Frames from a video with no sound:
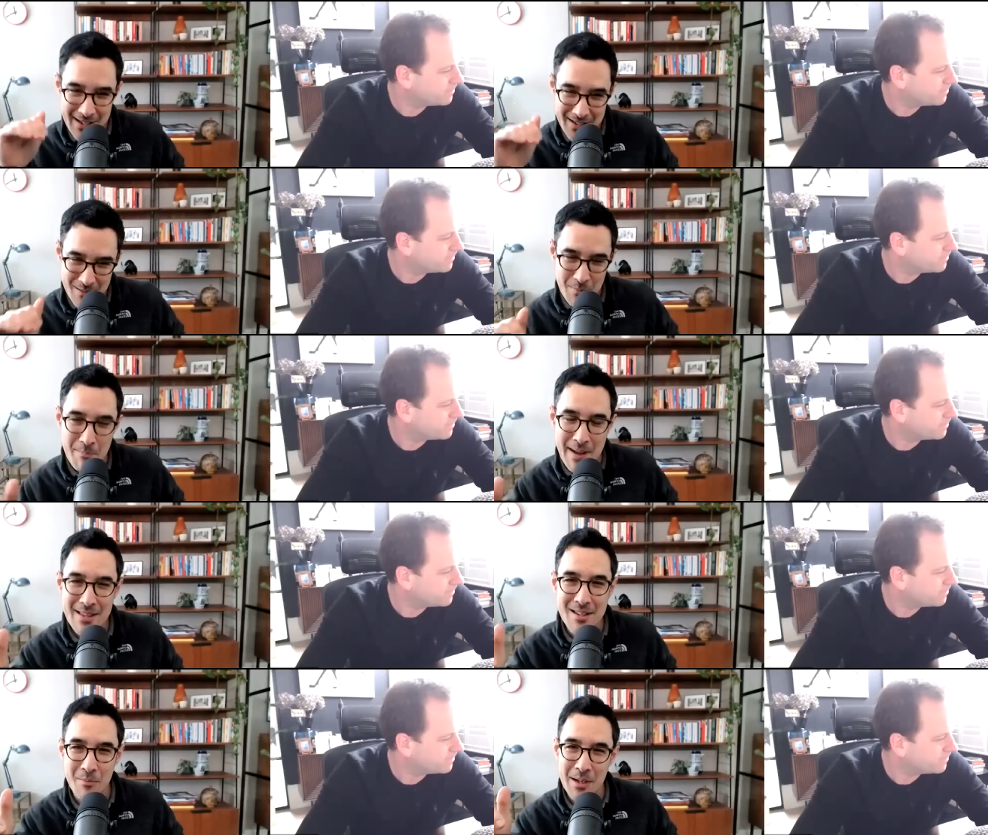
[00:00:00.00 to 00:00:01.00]
Speaker 1: there's some
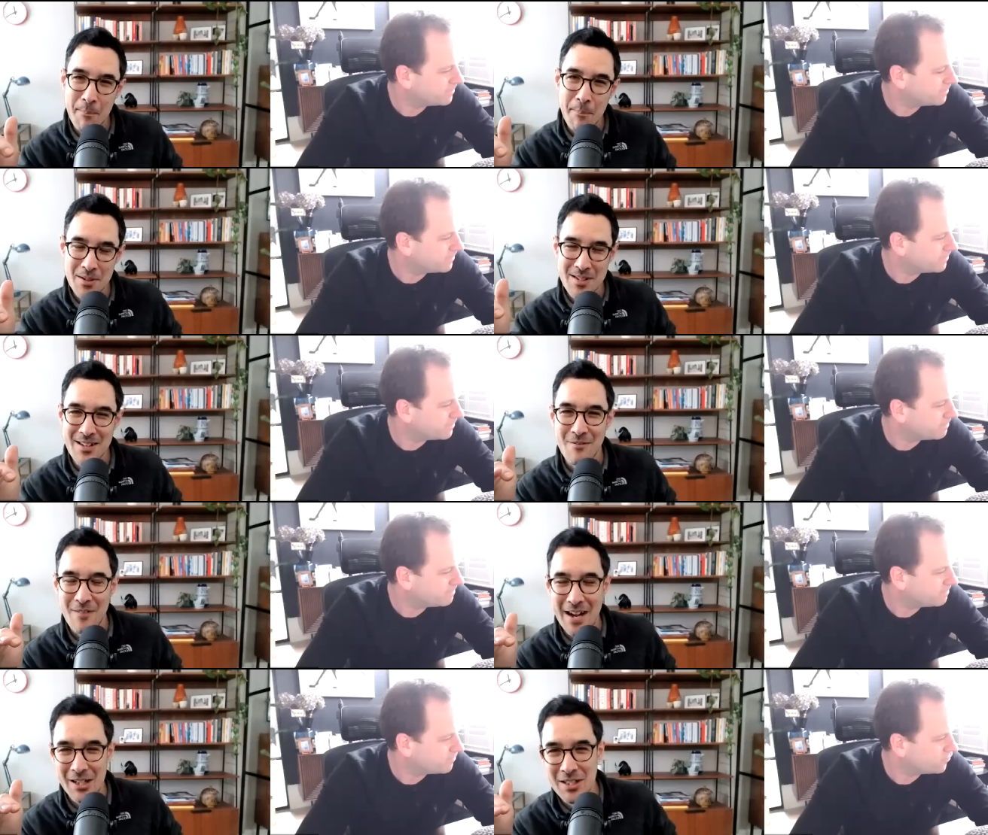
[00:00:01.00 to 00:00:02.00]
momentum in a positive
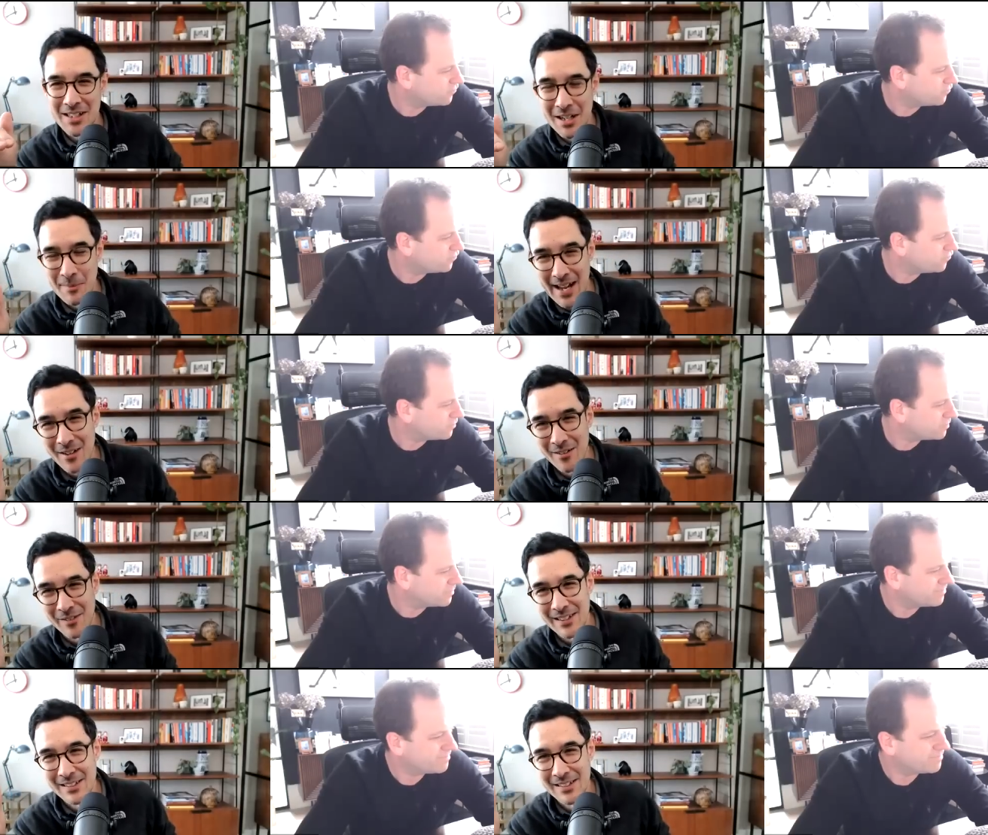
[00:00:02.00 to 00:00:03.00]
fashion coming out of
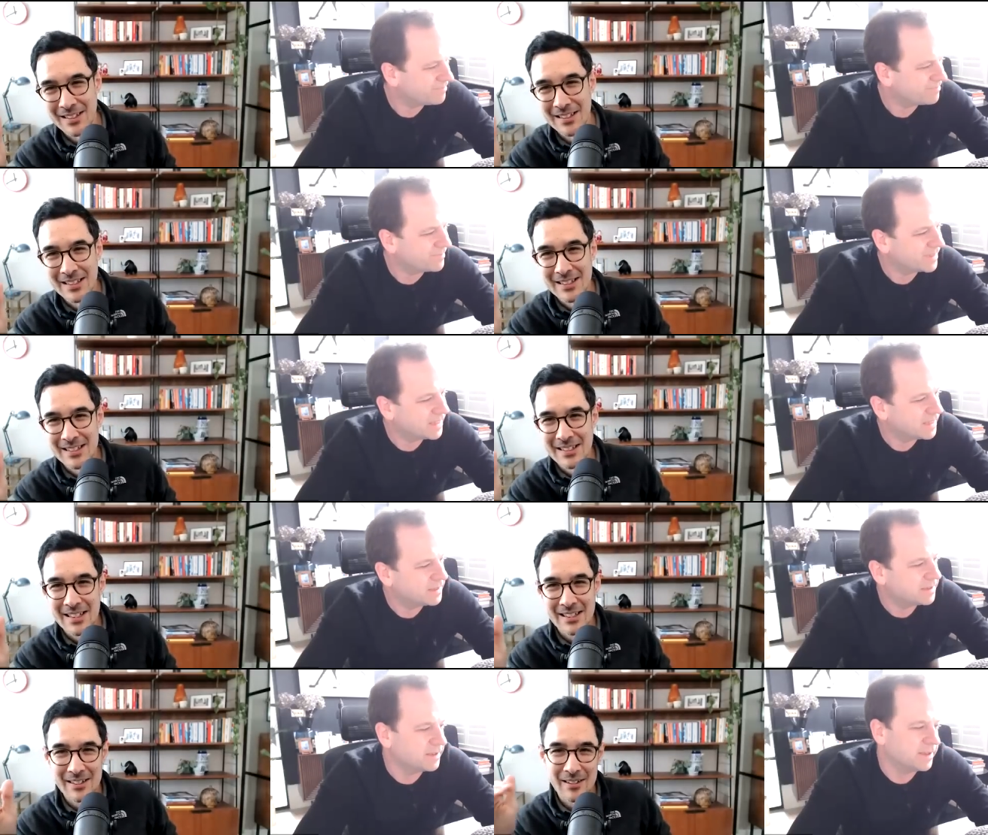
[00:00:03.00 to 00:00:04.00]
it.
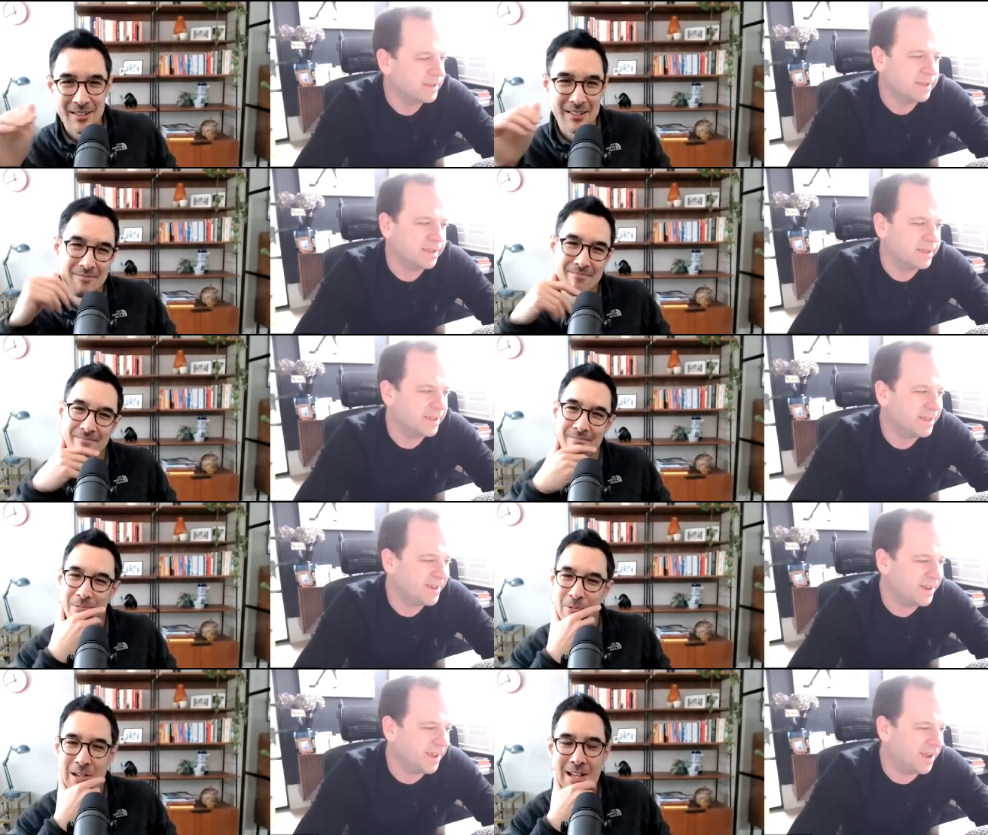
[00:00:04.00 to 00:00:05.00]
I
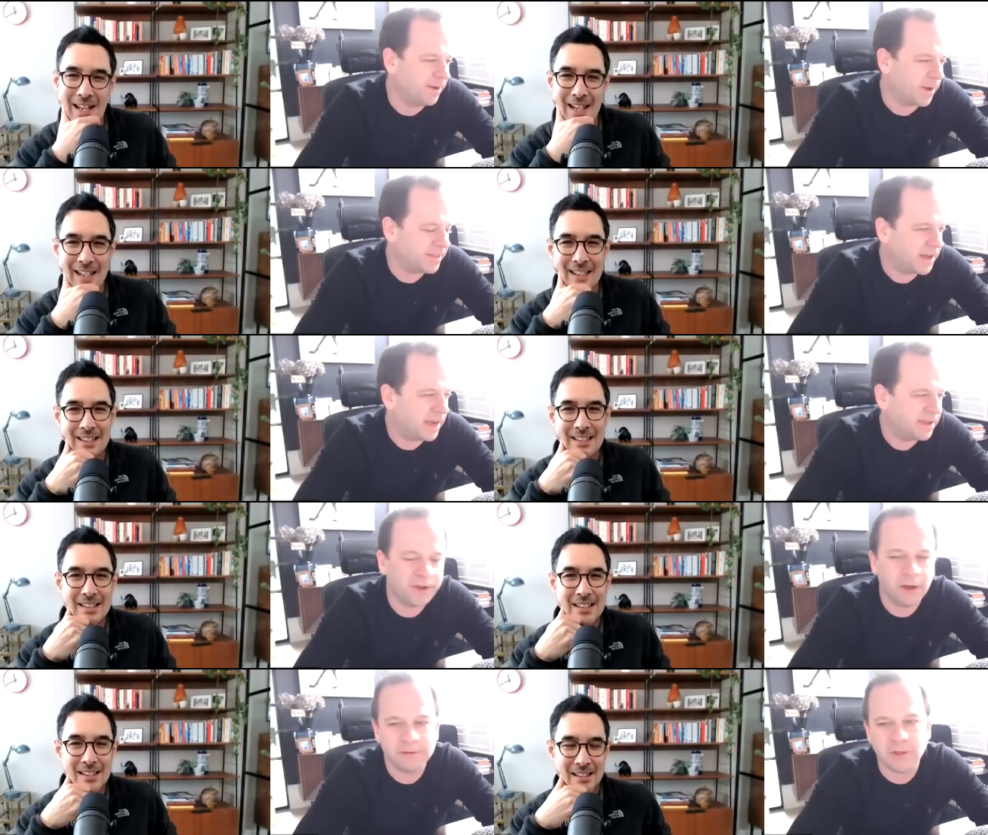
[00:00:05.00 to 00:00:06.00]
don't know about that.
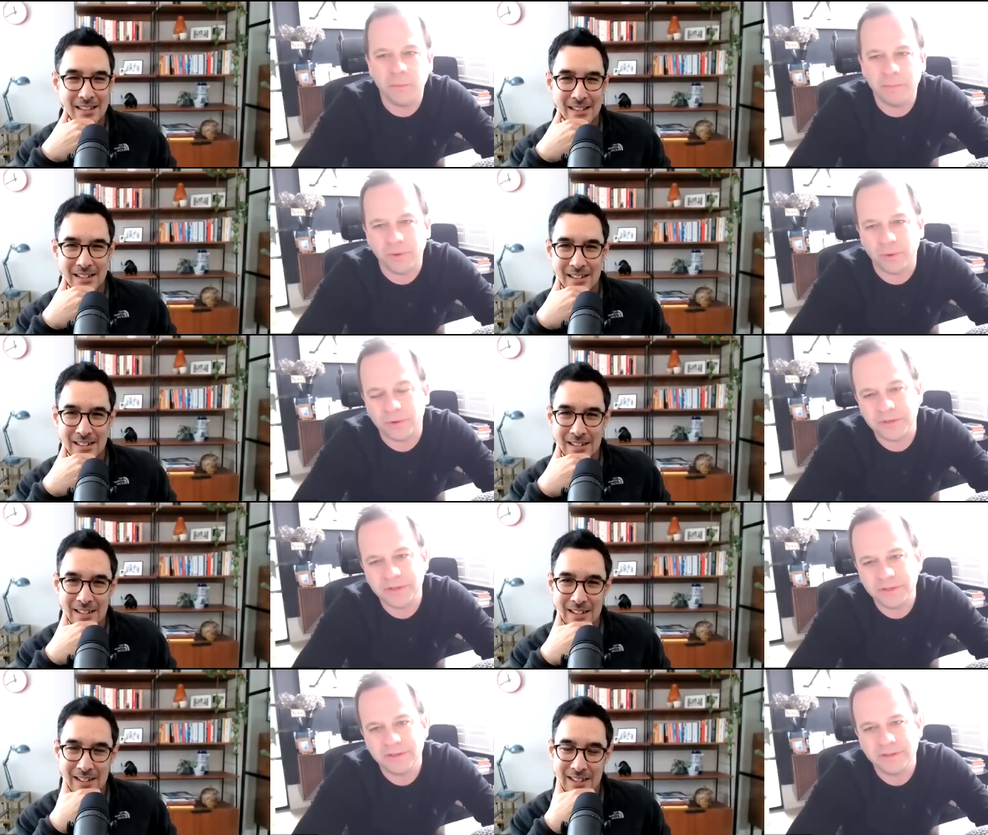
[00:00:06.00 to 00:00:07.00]
Speaker 2: If I was on the board,
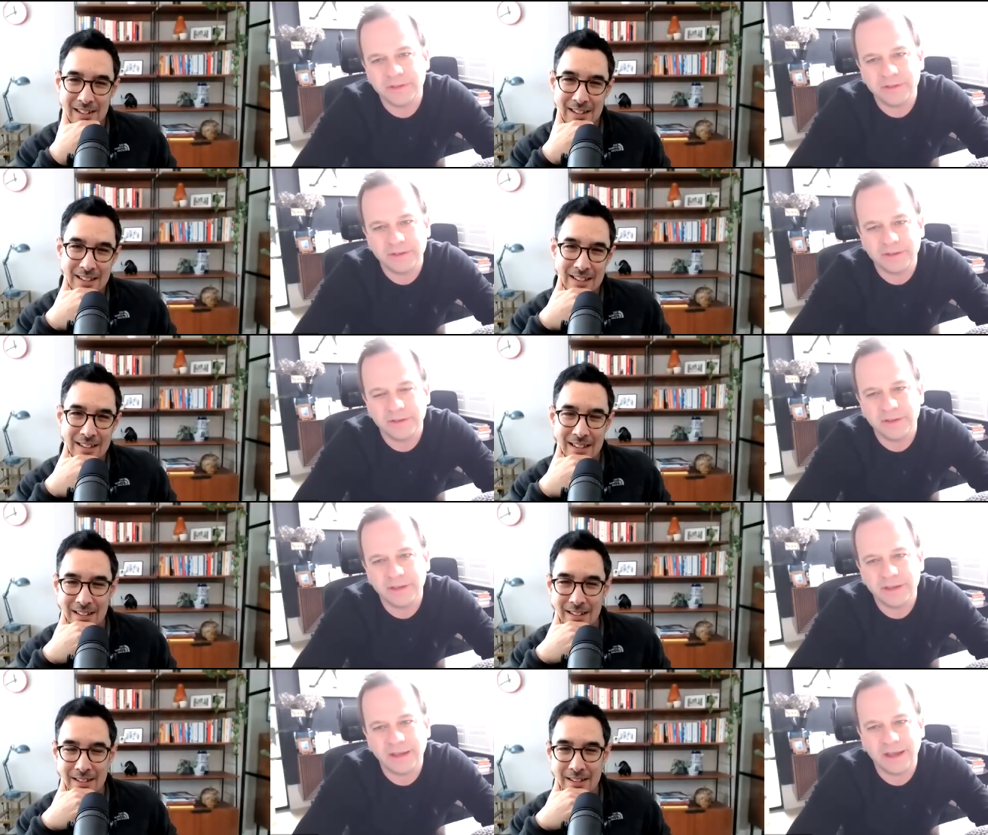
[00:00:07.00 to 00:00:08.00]

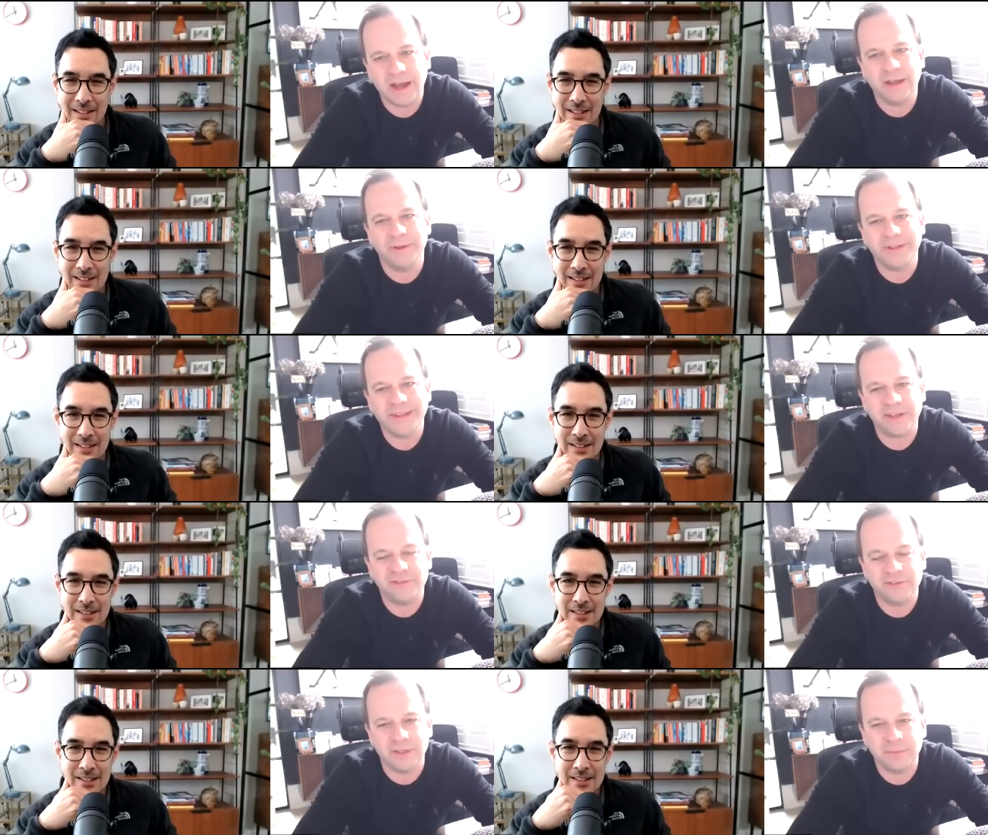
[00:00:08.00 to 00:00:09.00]
I would
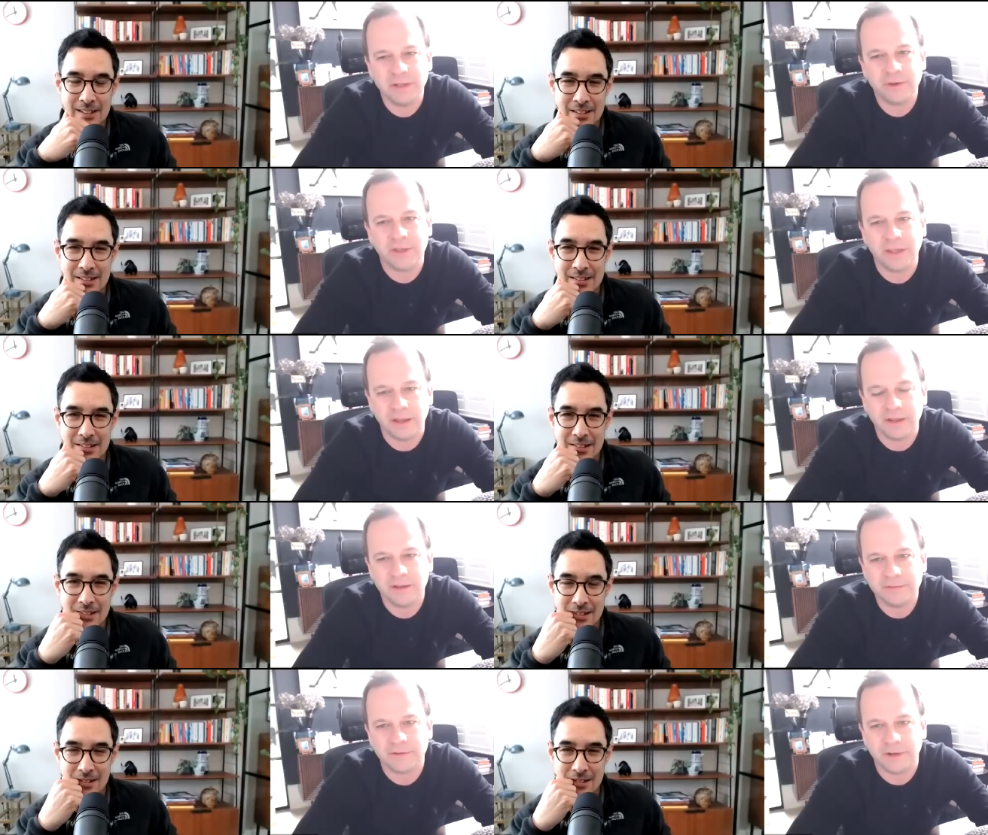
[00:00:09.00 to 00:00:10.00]
definitely be looking
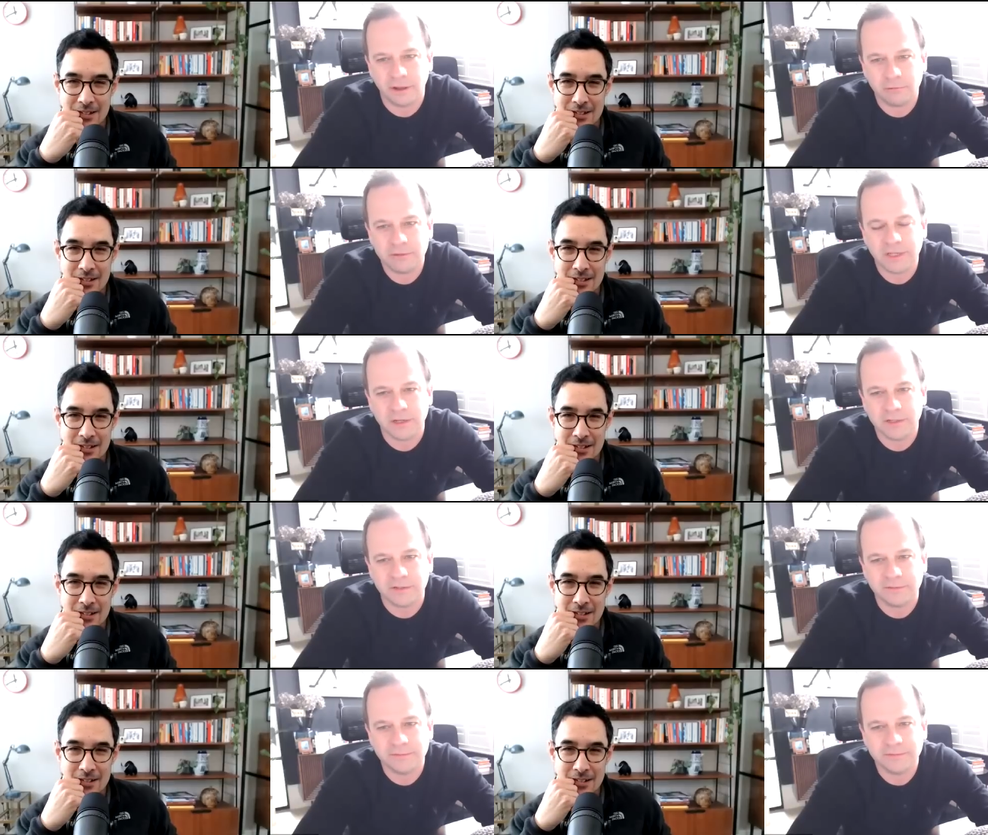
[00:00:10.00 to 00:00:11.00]
for an
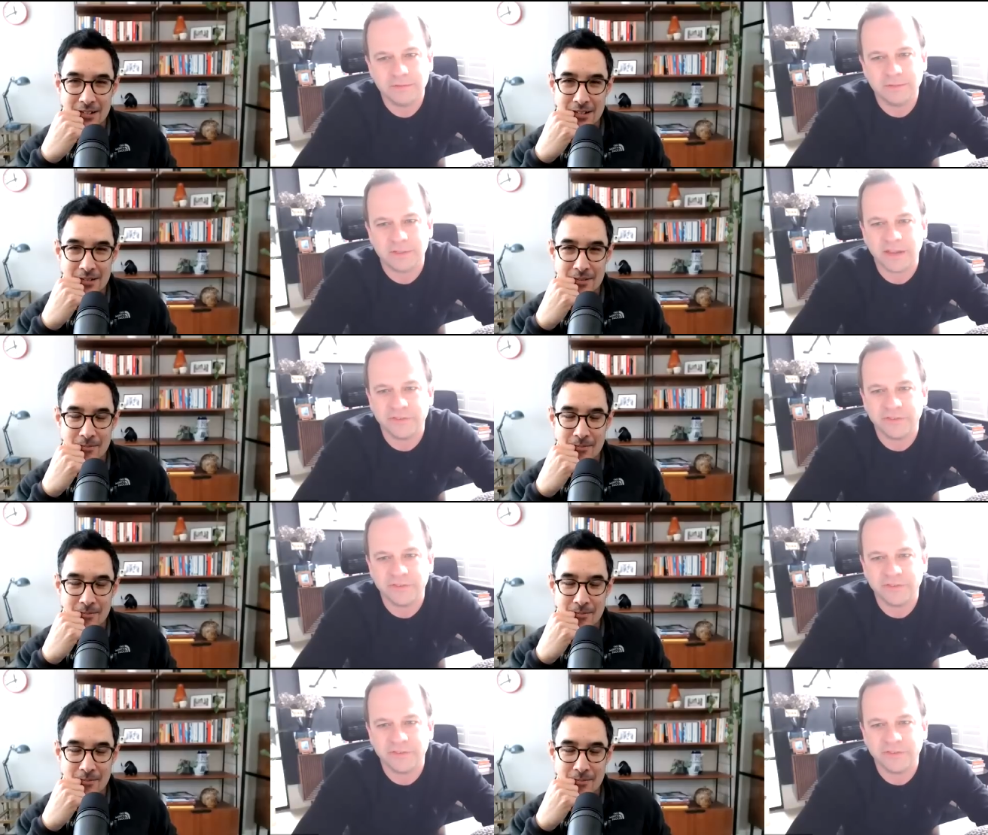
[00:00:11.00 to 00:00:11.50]
alternative to